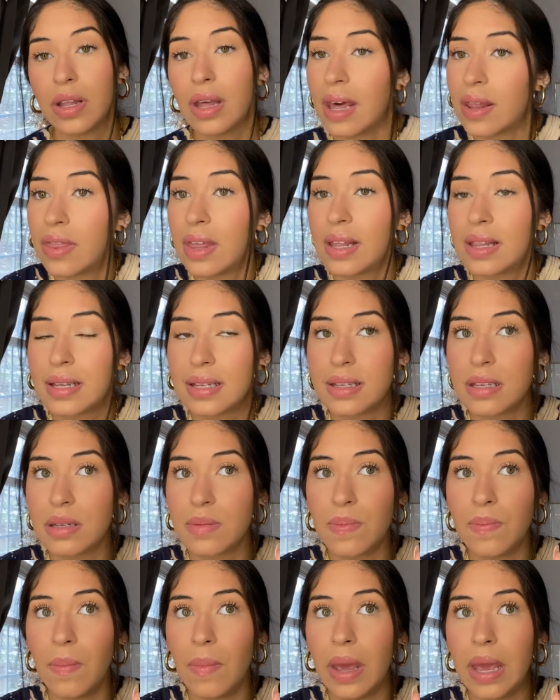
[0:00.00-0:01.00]
I think this
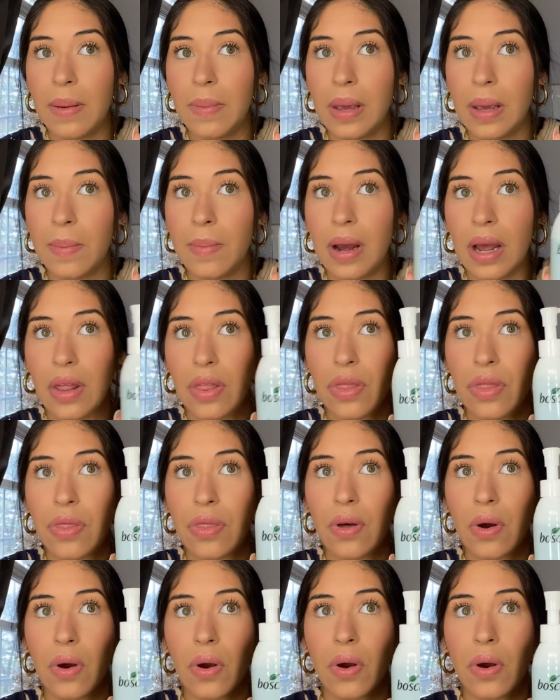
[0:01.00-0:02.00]
is maybe my
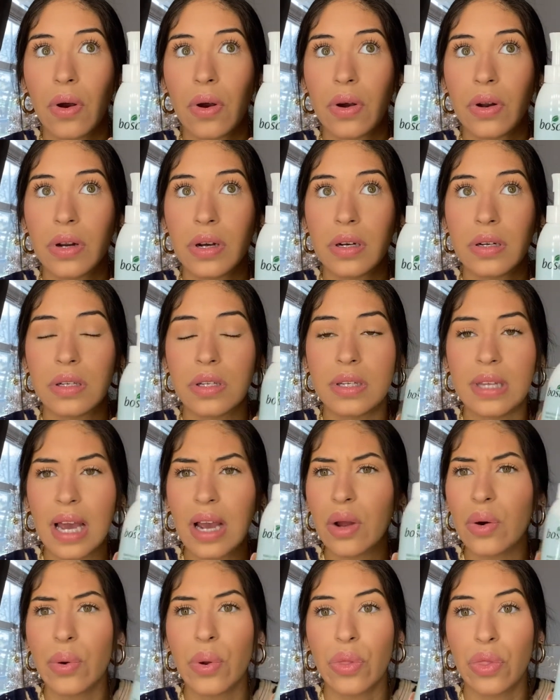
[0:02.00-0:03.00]

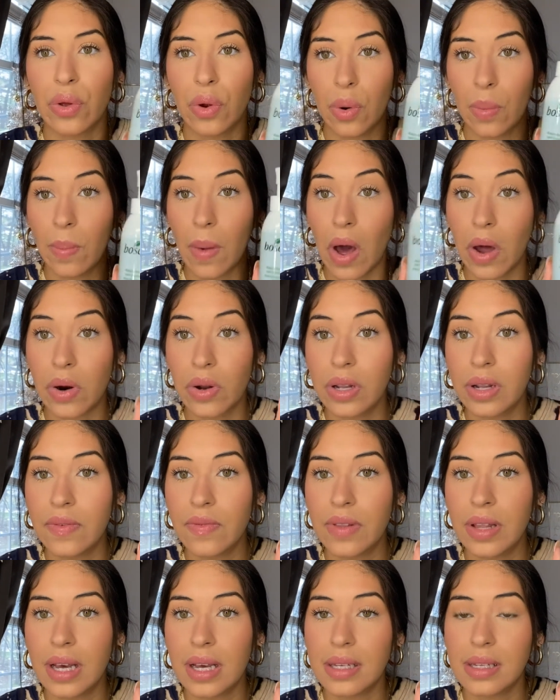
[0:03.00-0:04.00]
second or third bottle
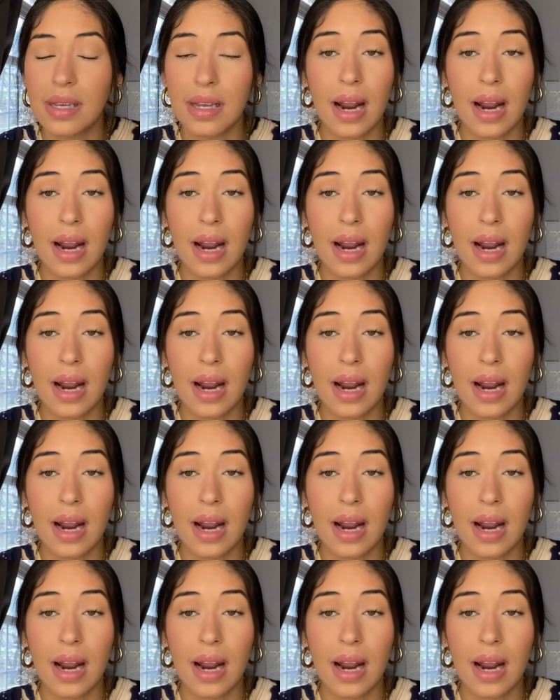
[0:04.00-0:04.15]
of this,